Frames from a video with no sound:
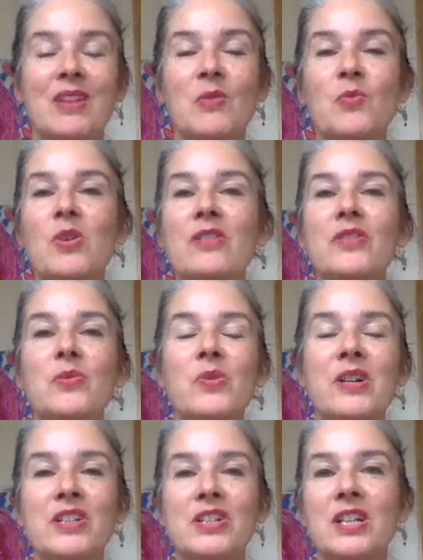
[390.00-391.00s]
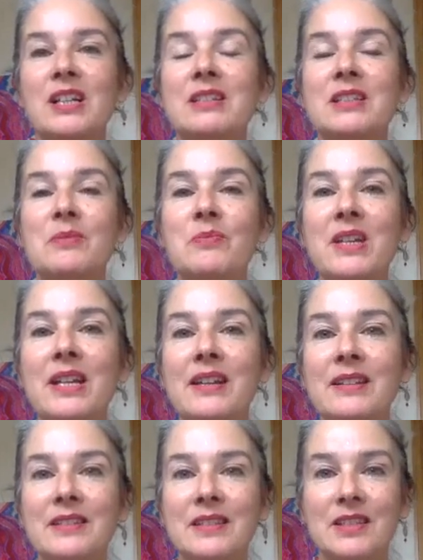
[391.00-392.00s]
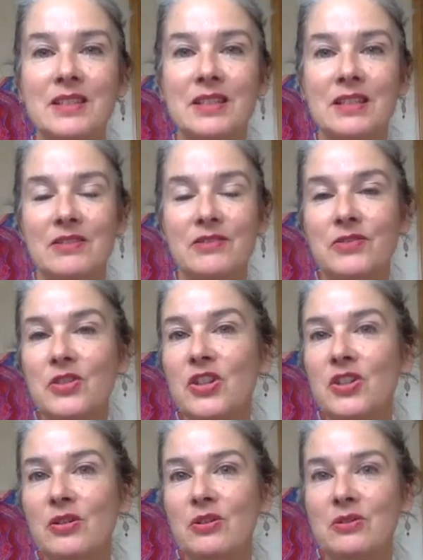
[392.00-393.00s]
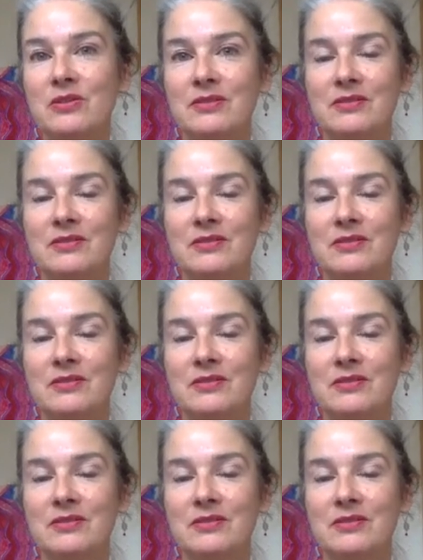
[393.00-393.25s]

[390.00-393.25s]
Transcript: what the word Shakti means for you.